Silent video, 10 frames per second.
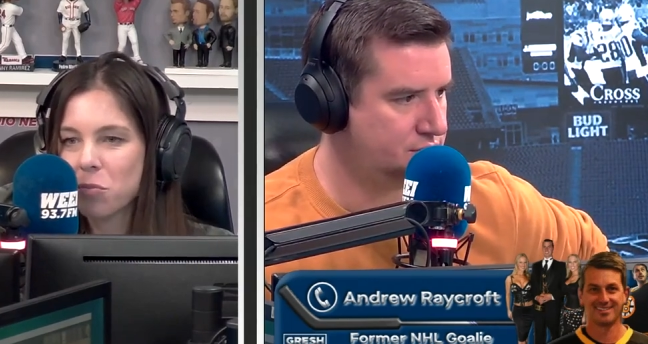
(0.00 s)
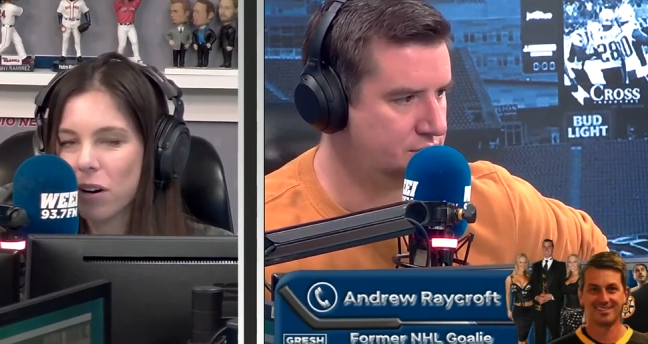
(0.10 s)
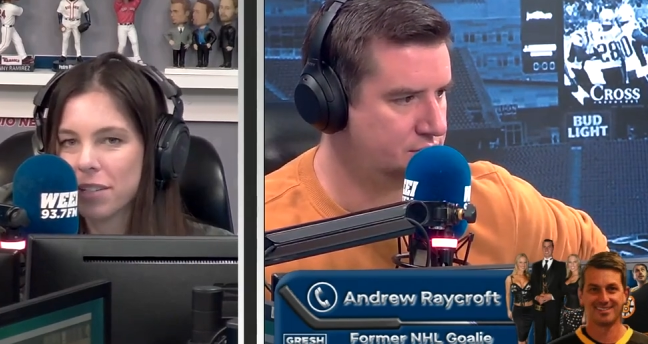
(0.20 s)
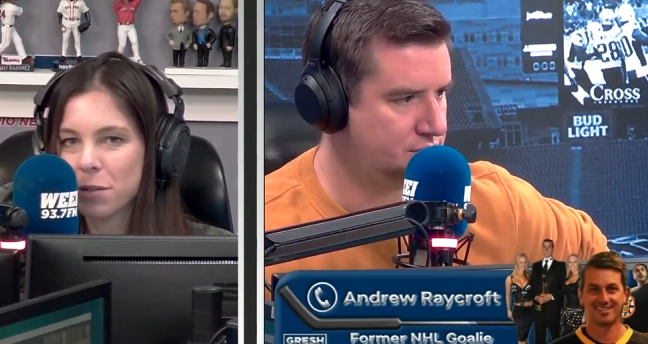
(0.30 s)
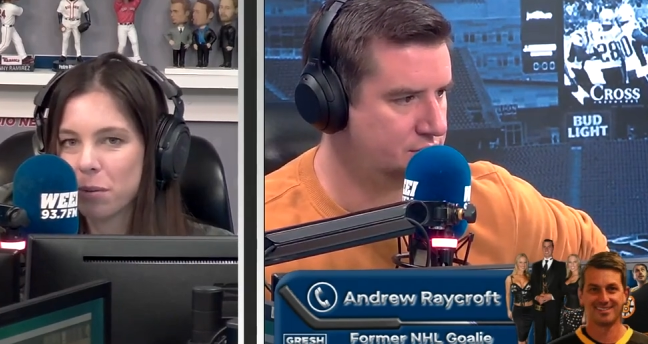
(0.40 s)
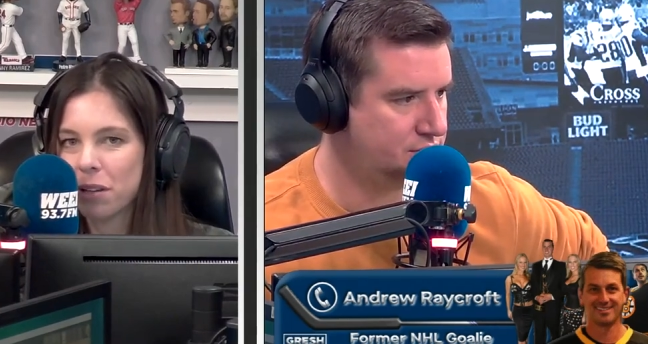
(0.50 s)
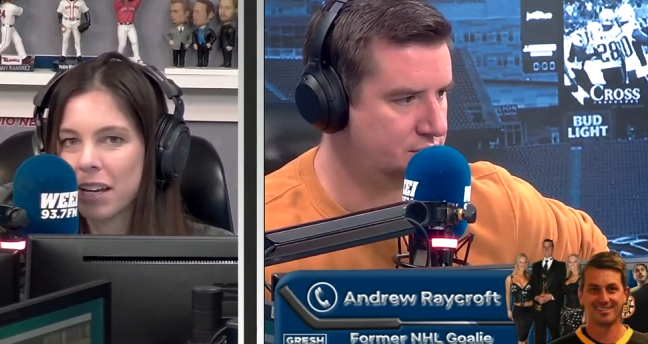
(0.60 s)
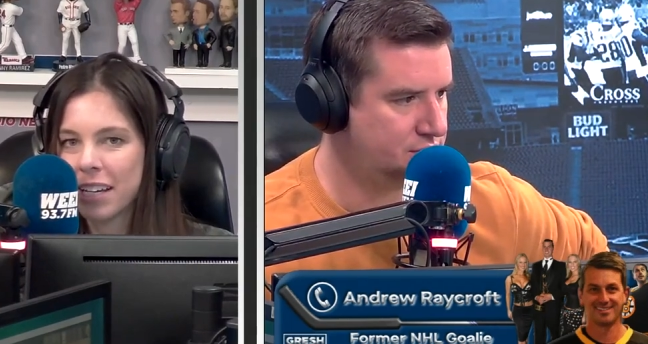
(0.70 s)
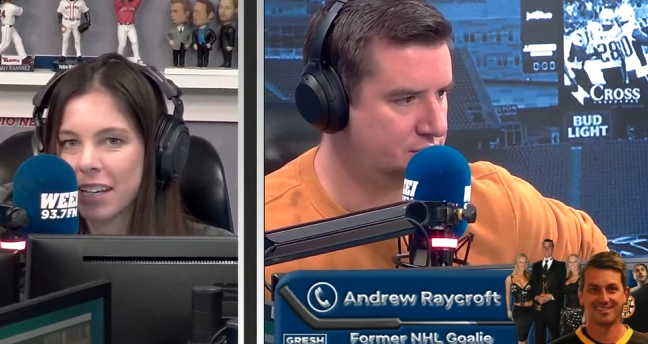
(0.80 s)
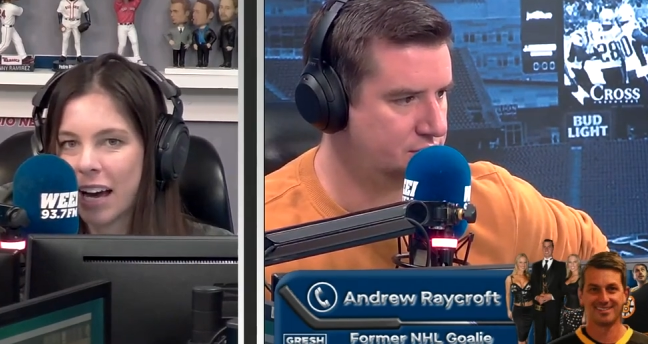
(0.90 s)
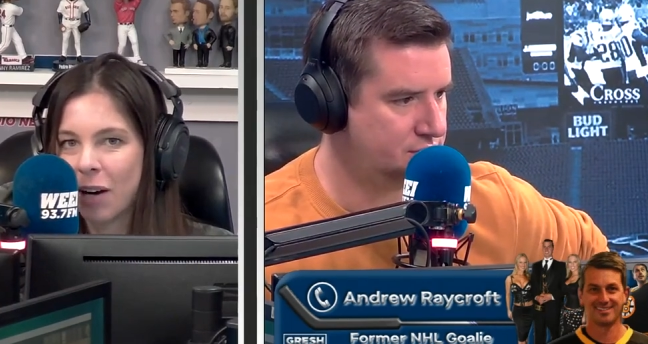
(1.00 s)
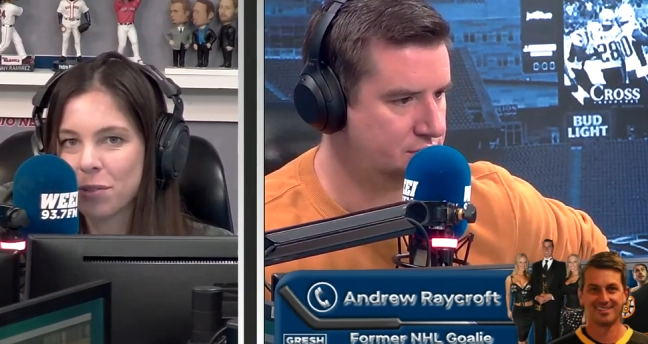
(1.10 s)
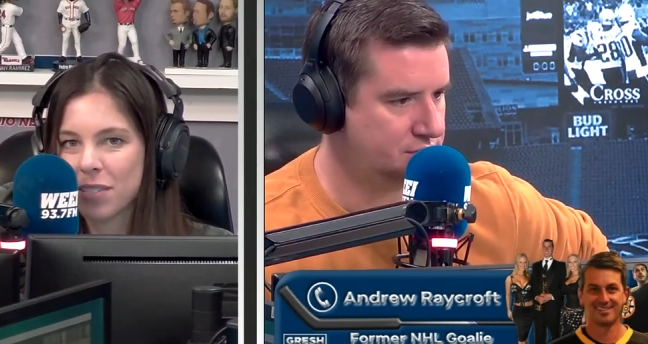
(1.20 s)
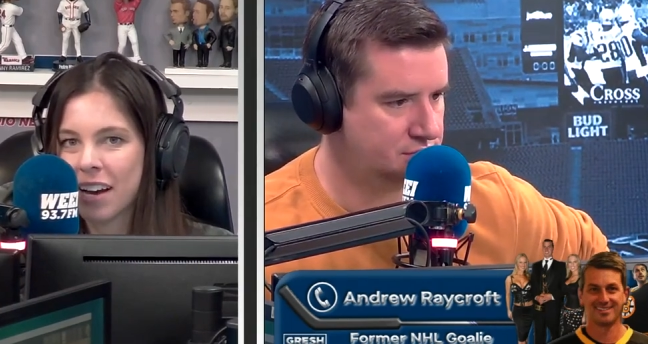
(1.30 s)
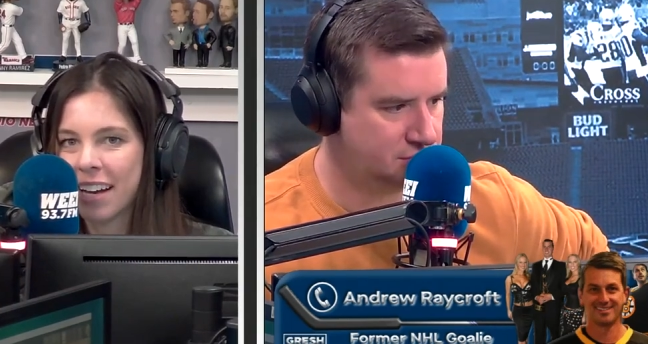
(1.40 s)
Speaker 1: want to play
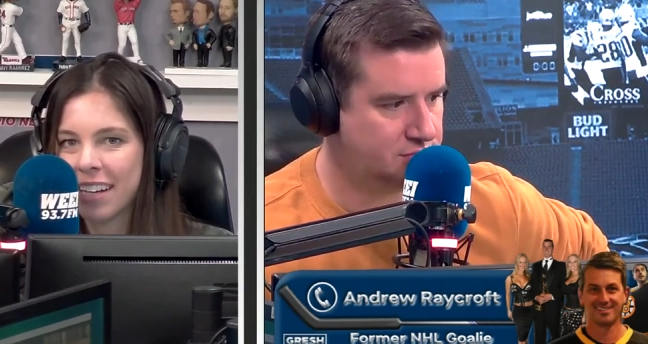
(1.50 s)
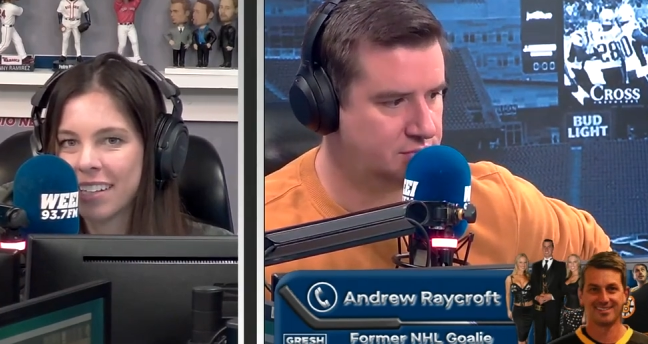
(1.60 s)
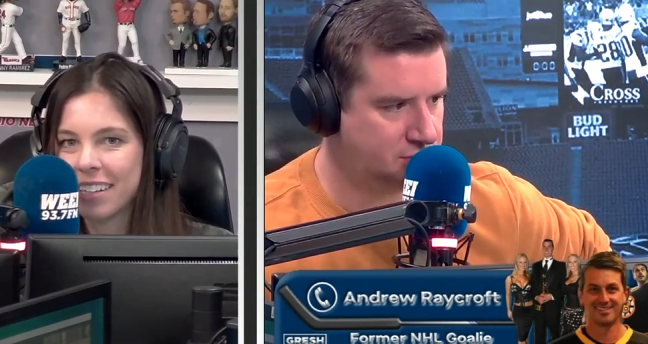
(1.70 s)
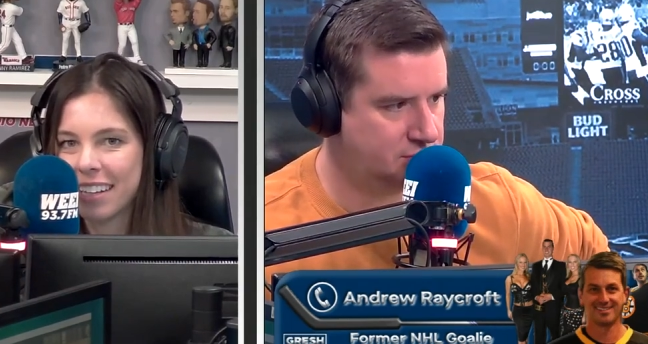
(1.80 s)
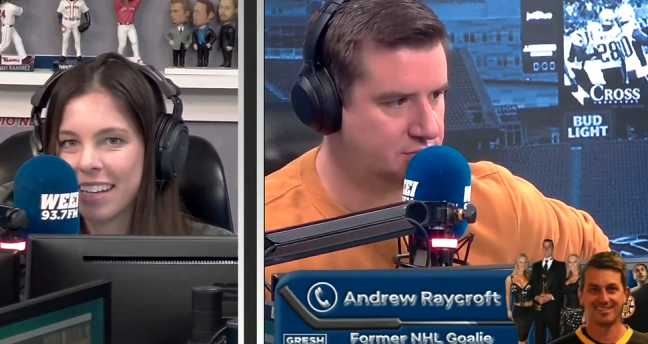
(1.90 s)
outside